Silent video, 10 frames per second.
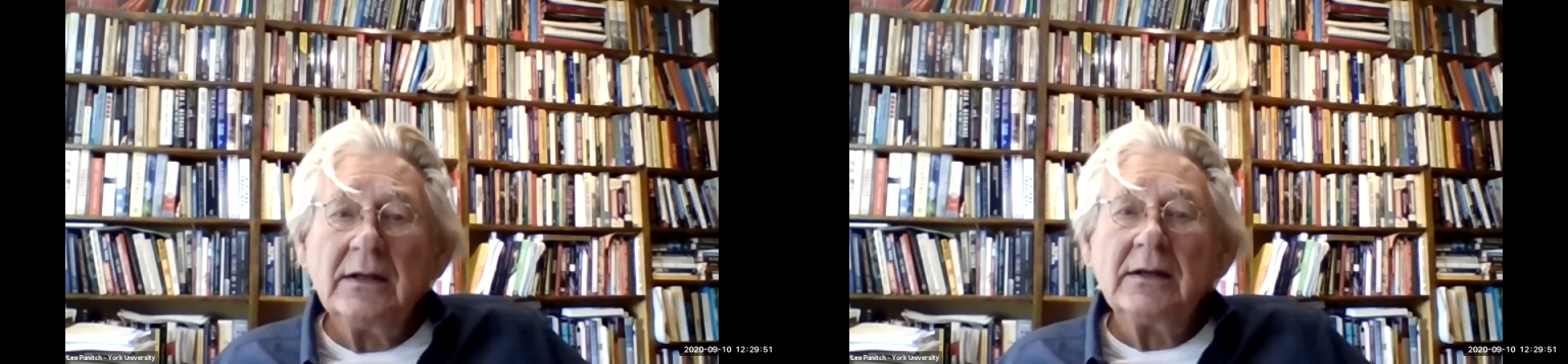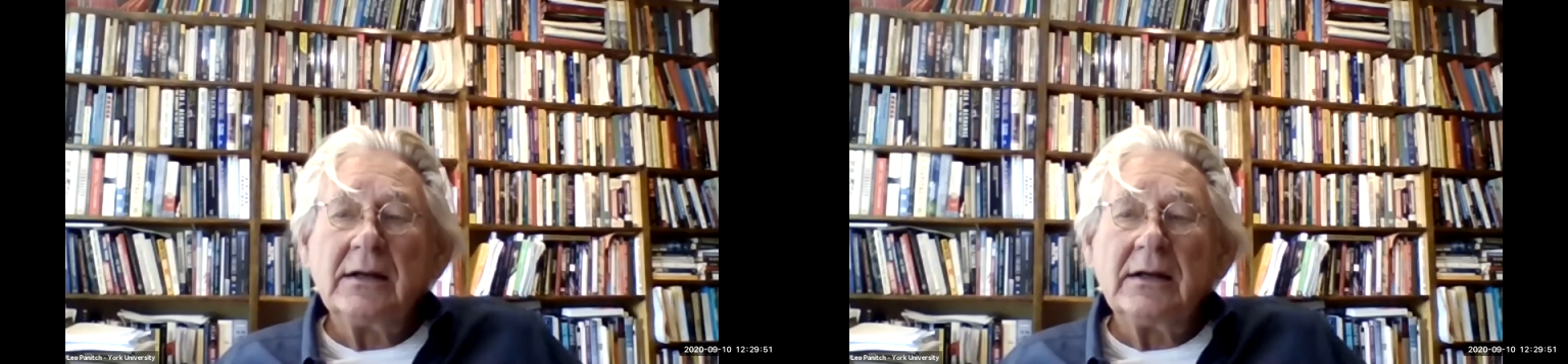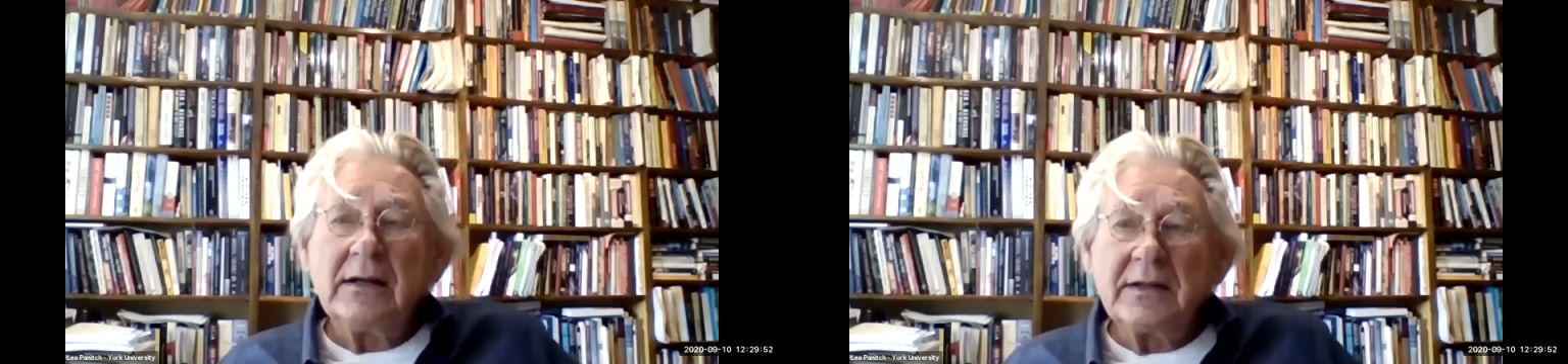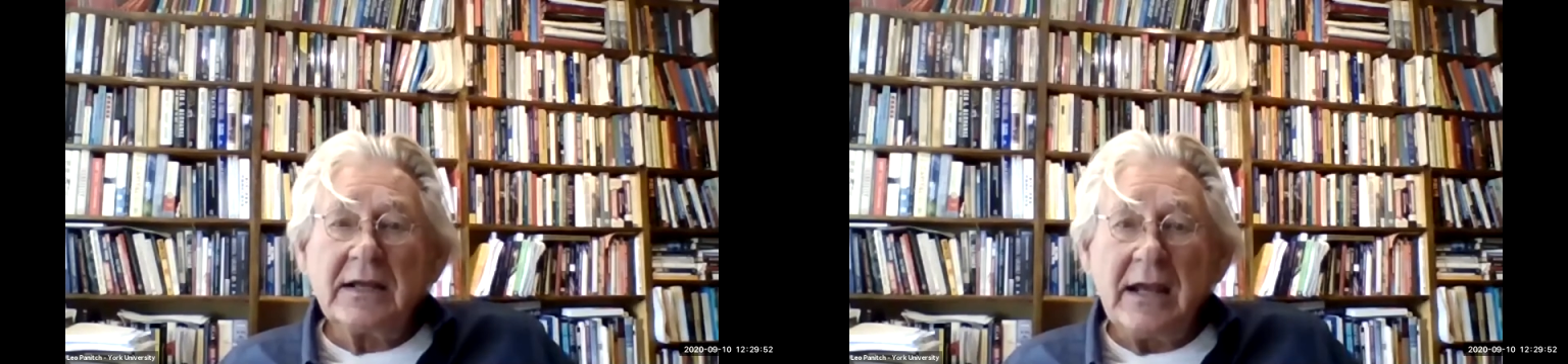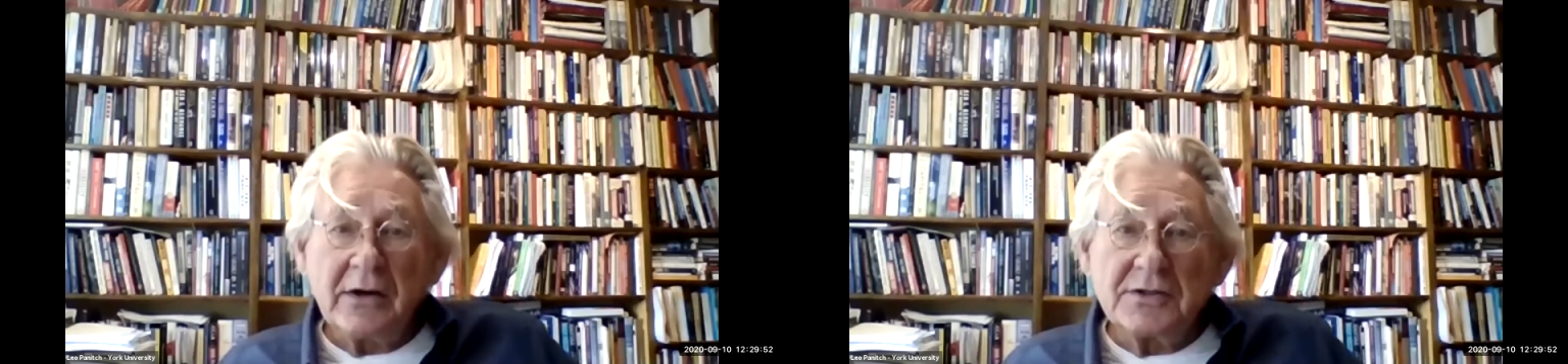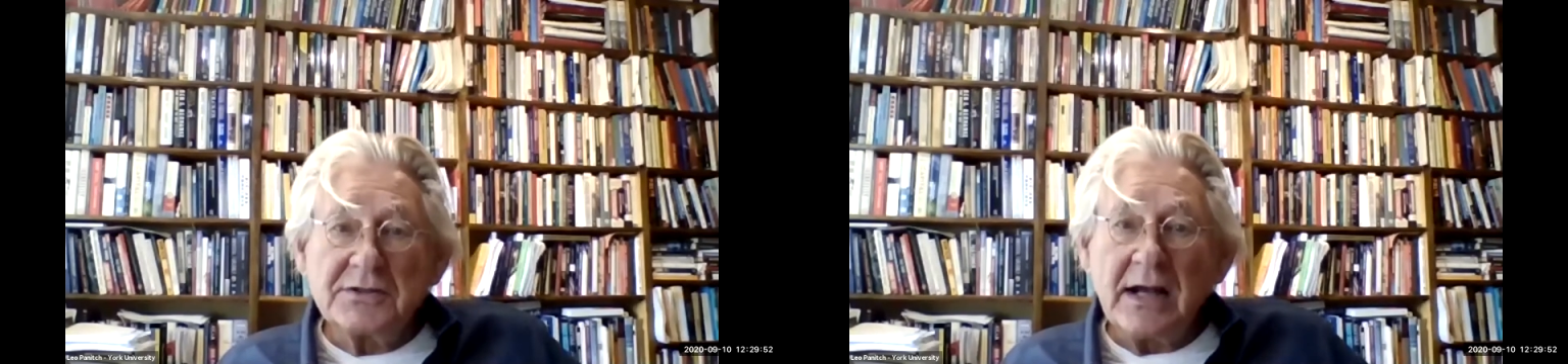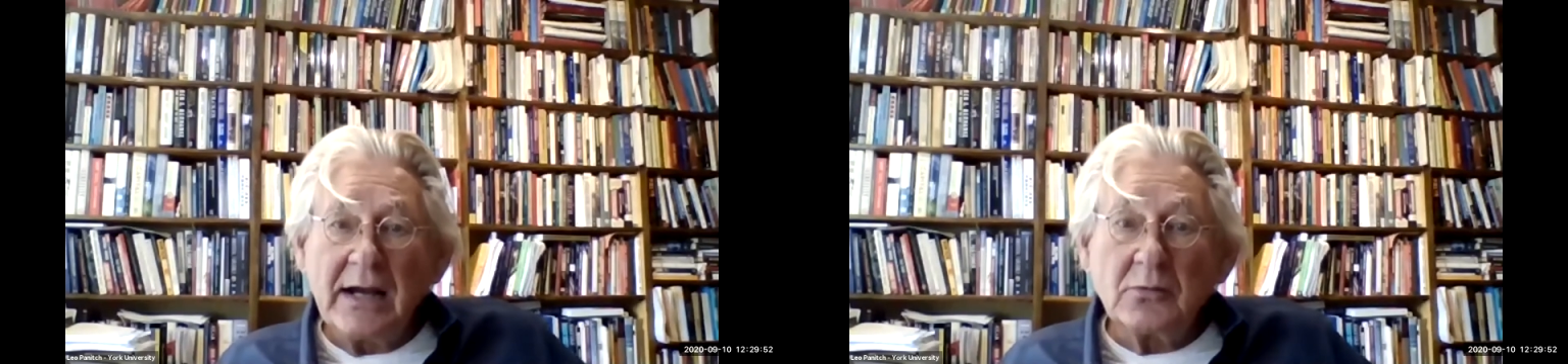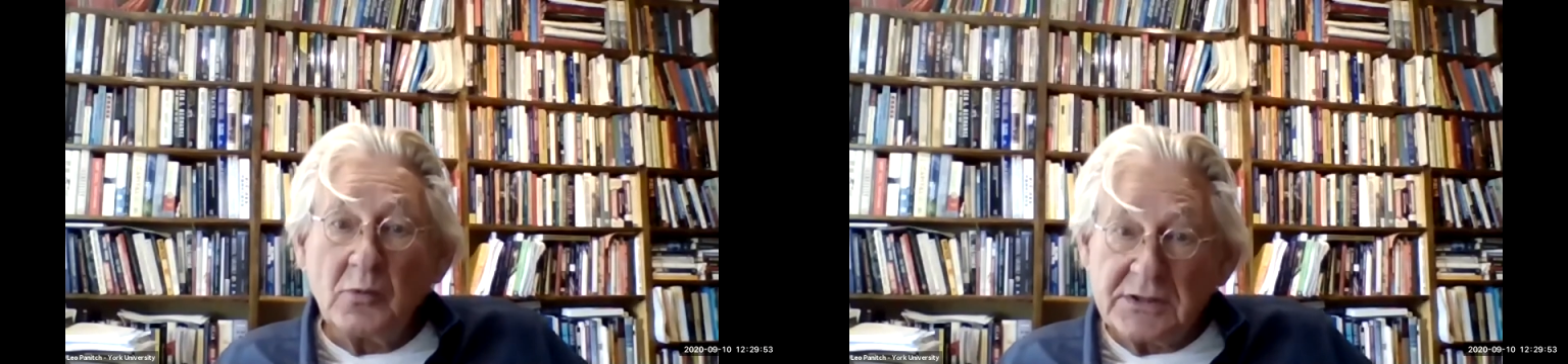the CARES
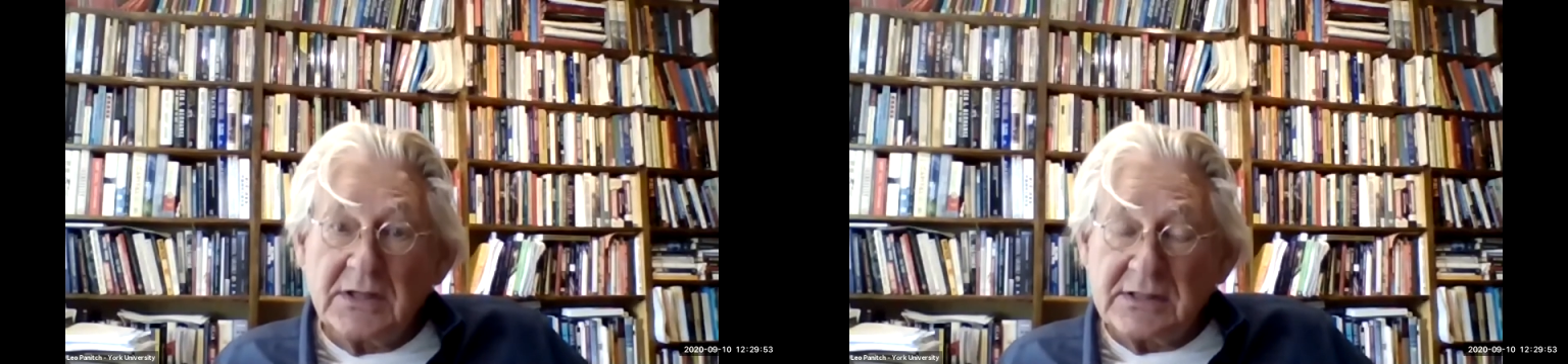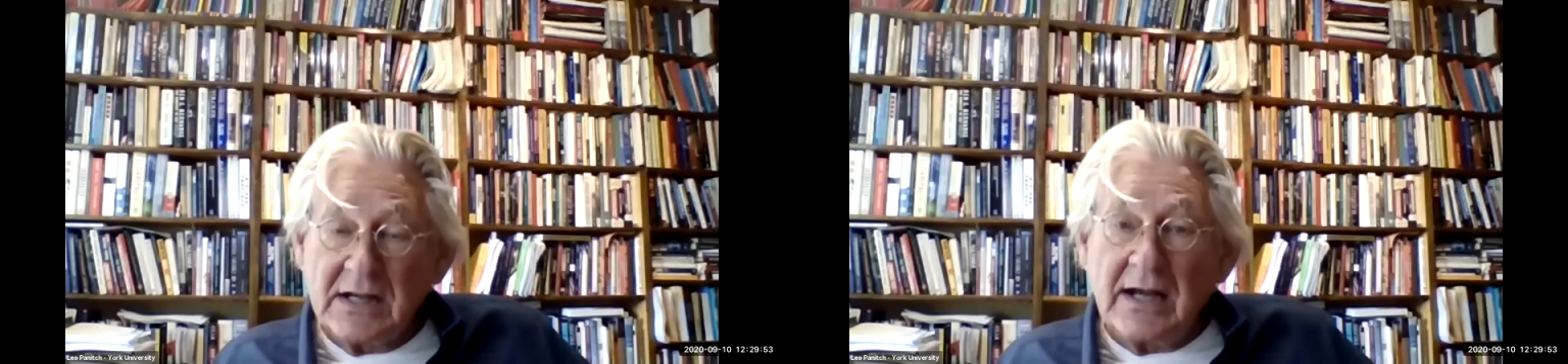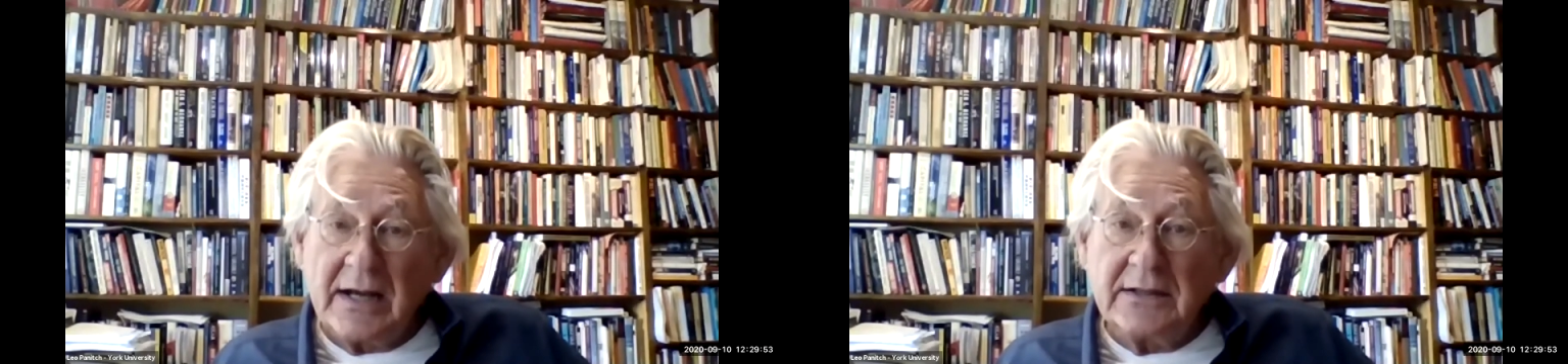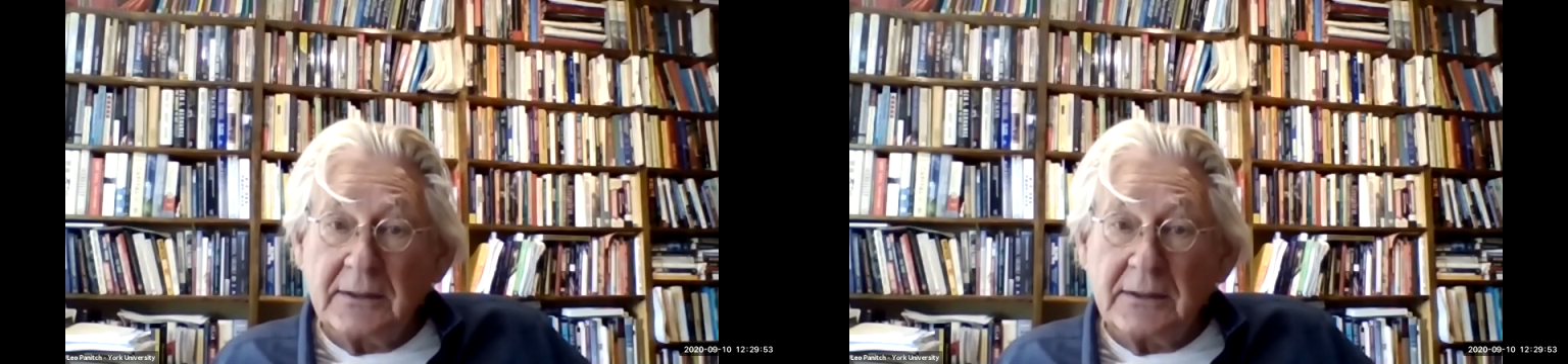Act was designed